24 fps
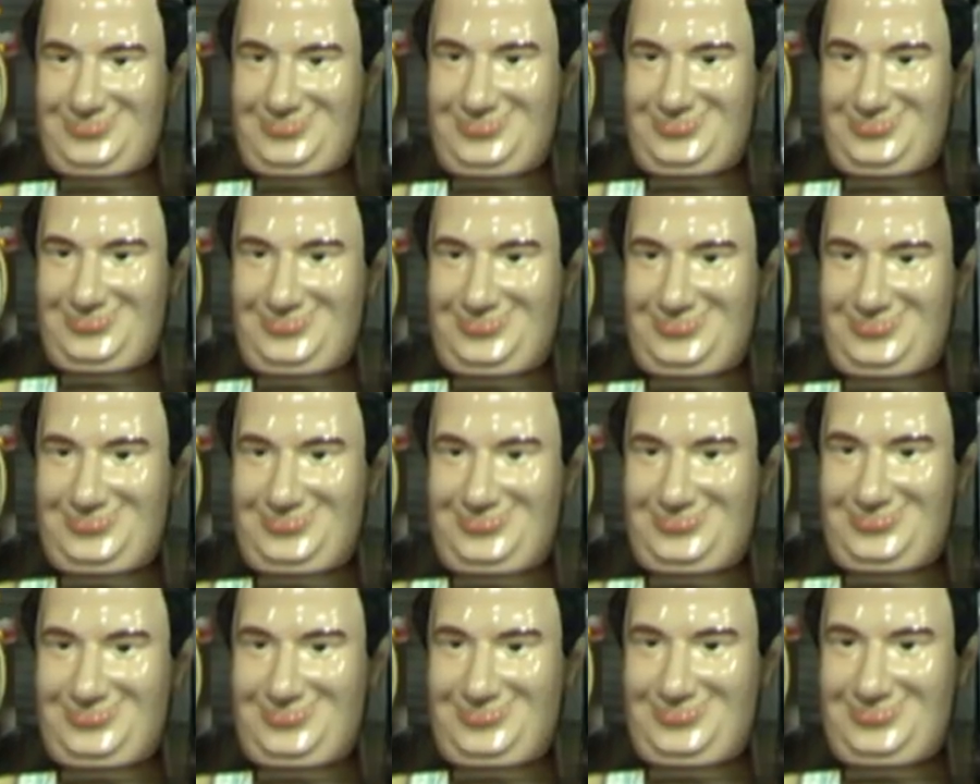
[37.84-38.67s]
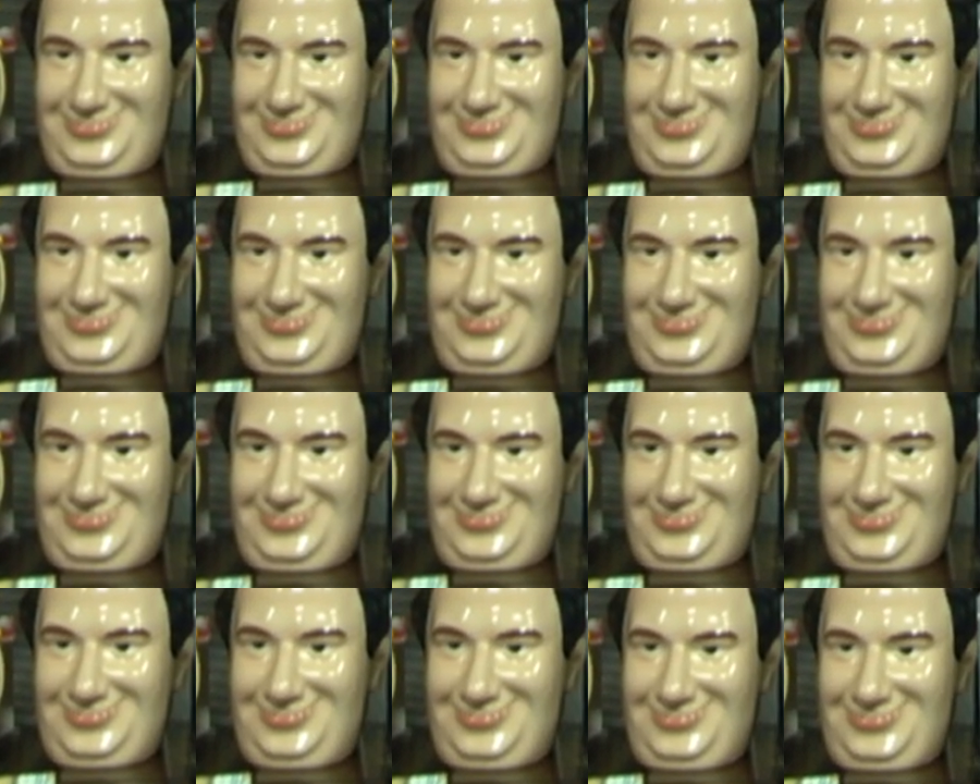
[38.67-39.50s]

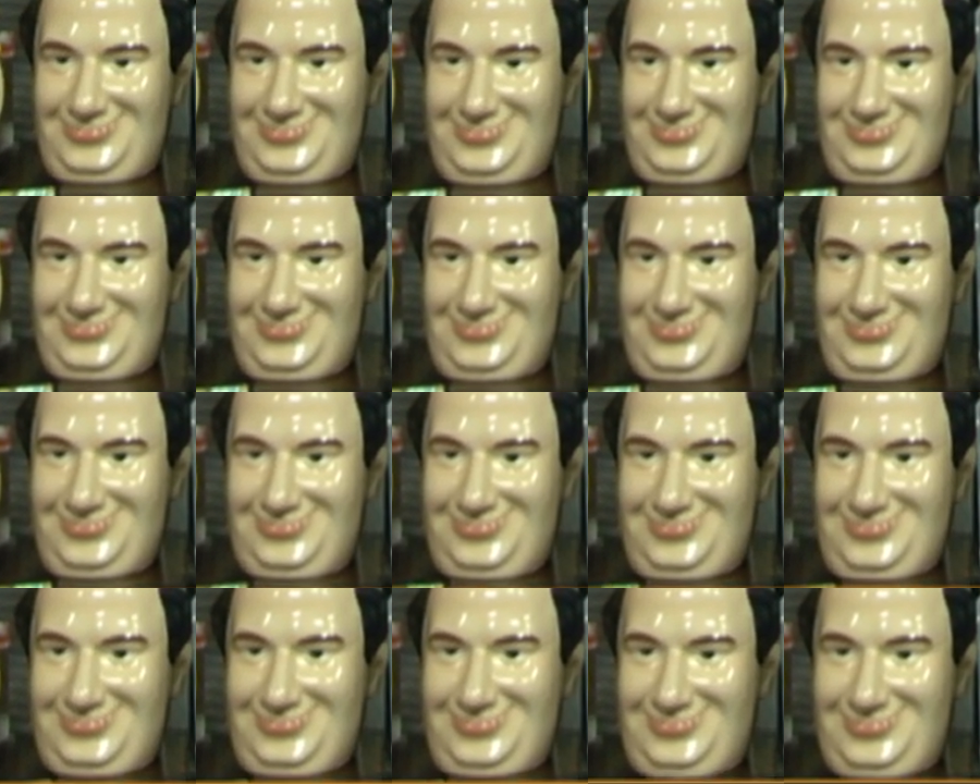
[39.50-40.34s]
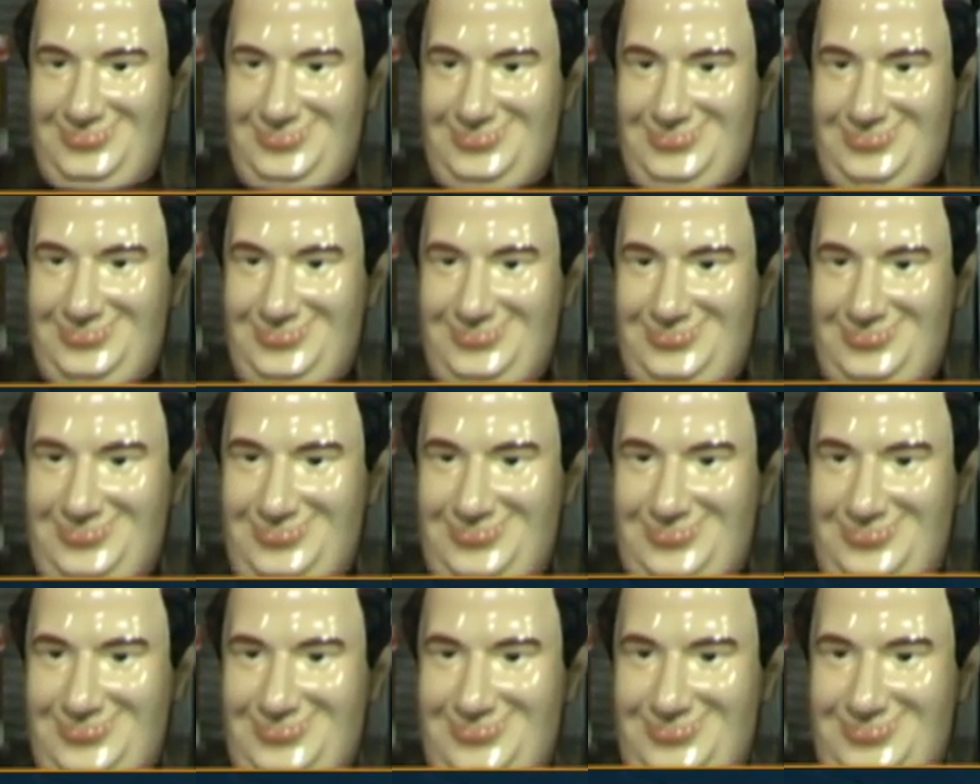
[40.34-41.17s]

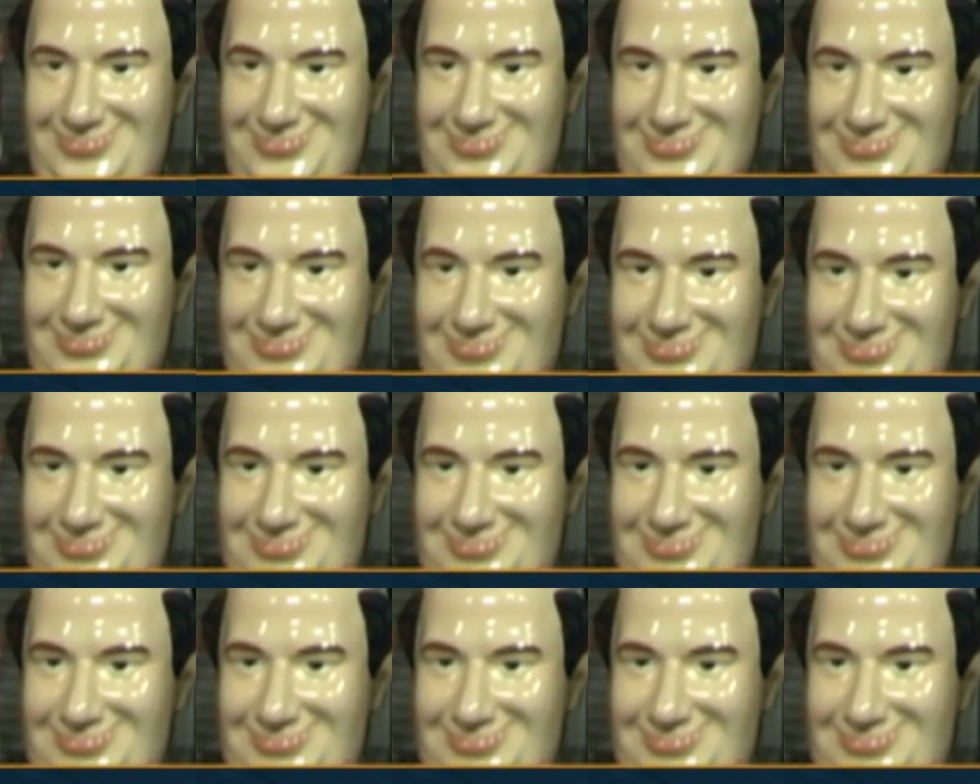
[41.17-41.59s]
(not speaking)